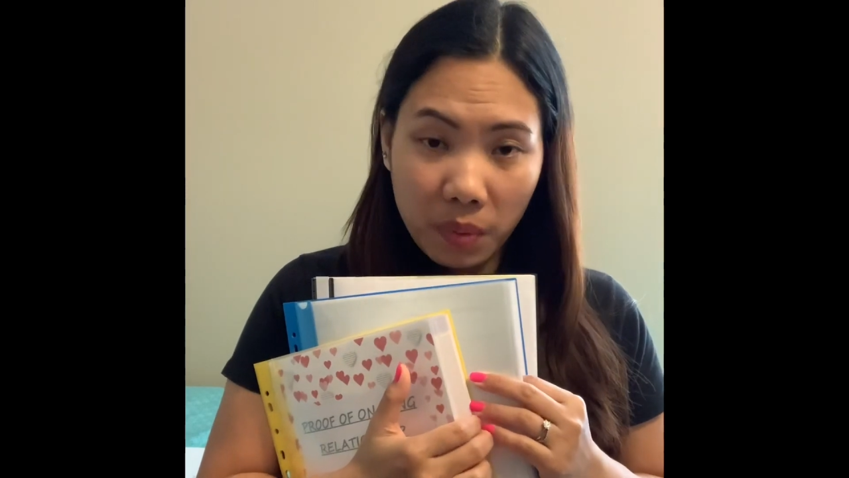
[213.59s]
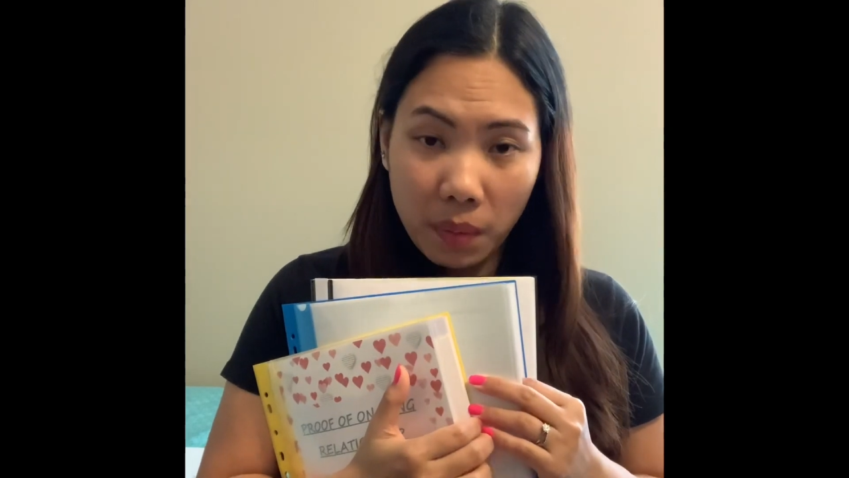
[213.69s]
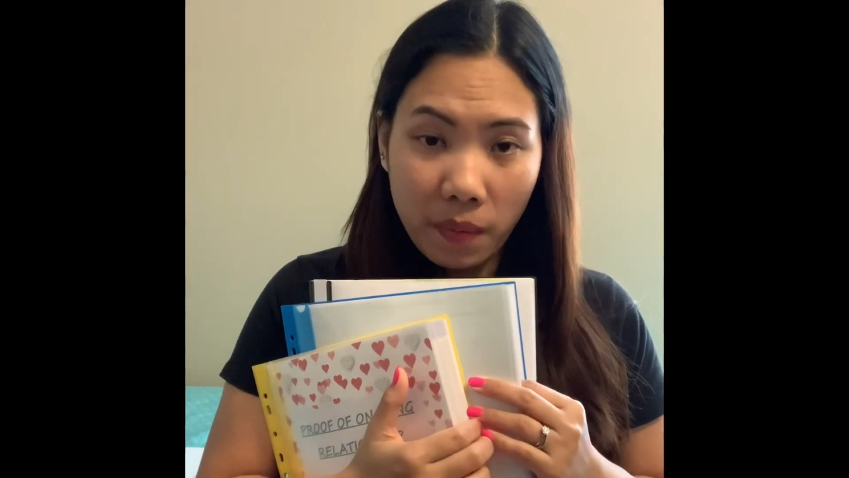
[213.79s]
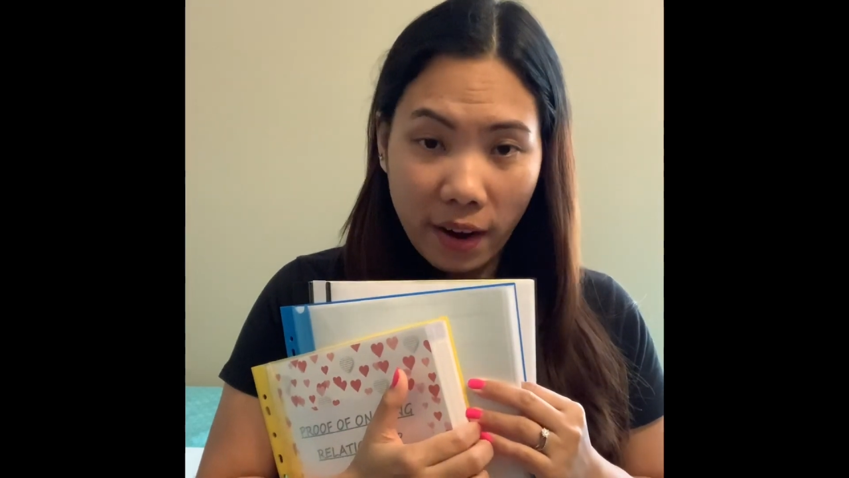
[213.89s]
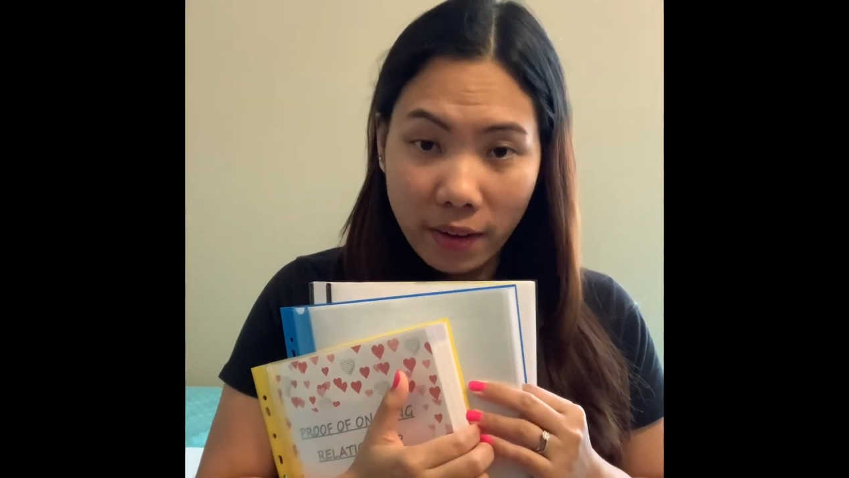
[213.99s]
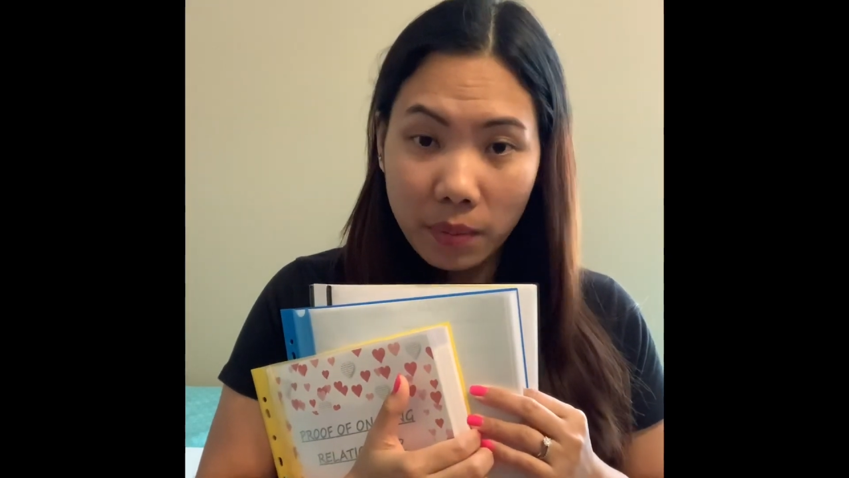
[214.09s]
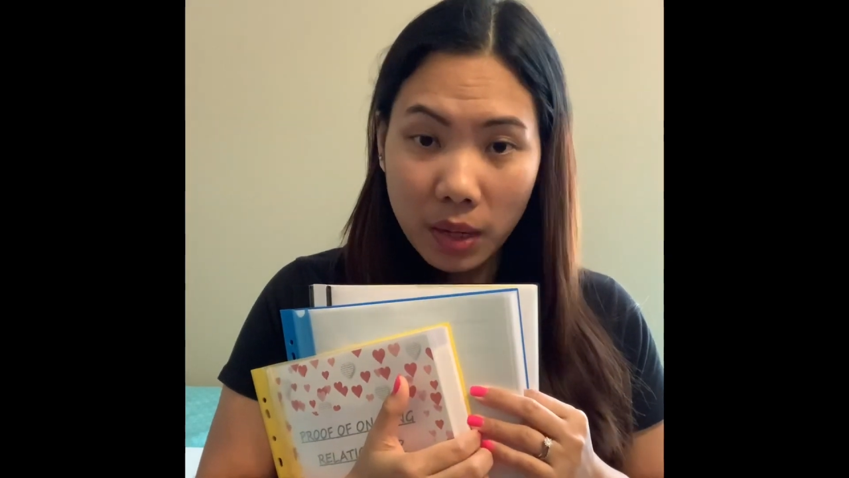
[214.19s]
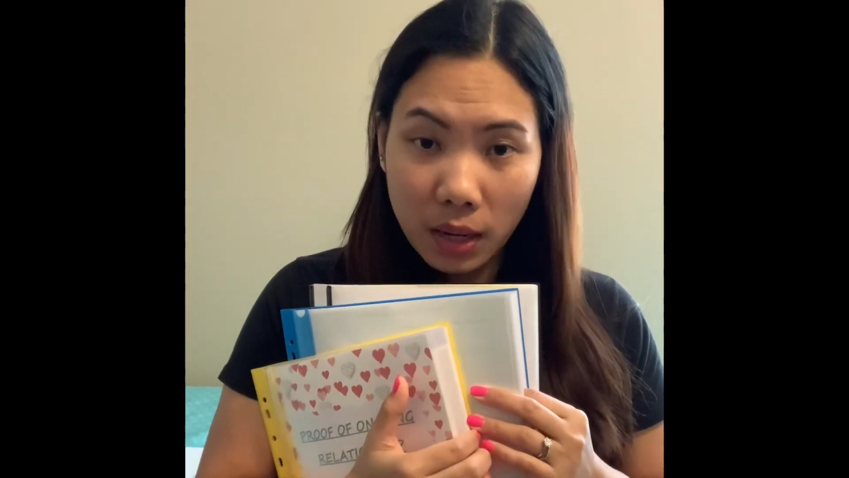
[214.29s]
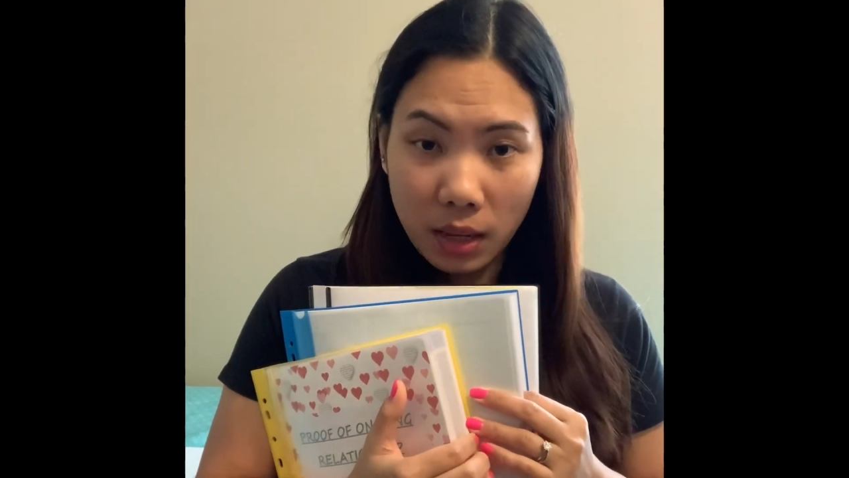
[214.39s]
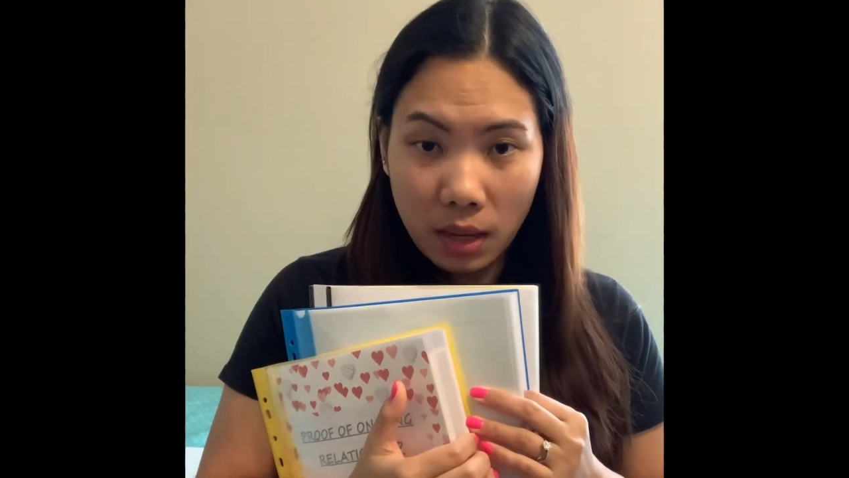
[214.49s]
the very
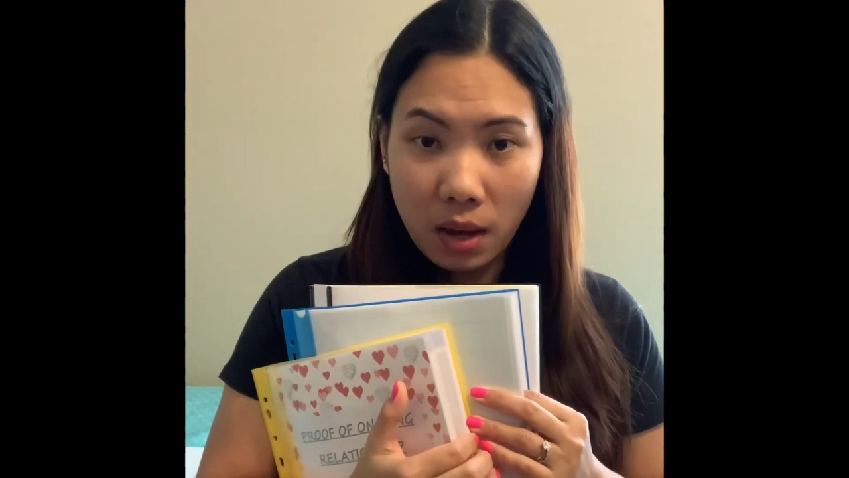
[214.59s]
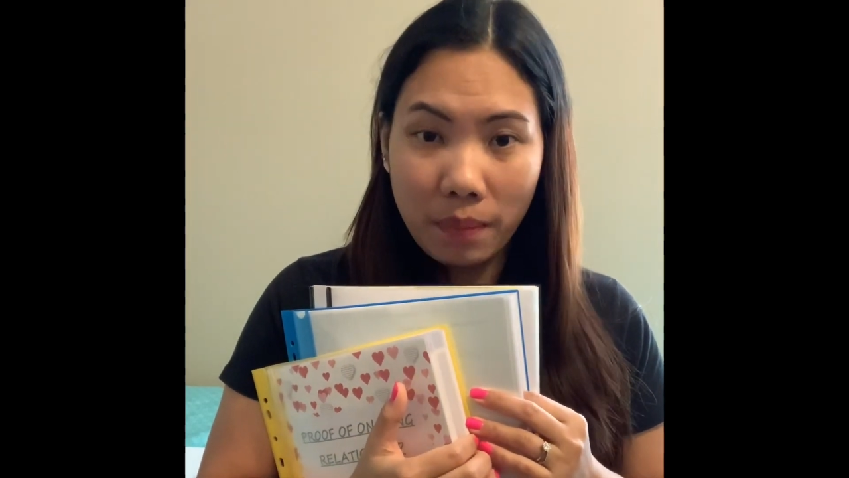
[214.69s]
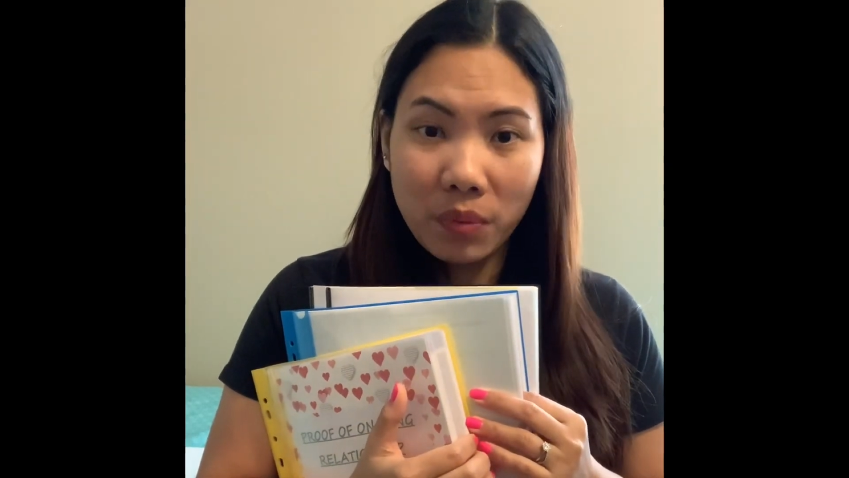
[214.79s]
beginning up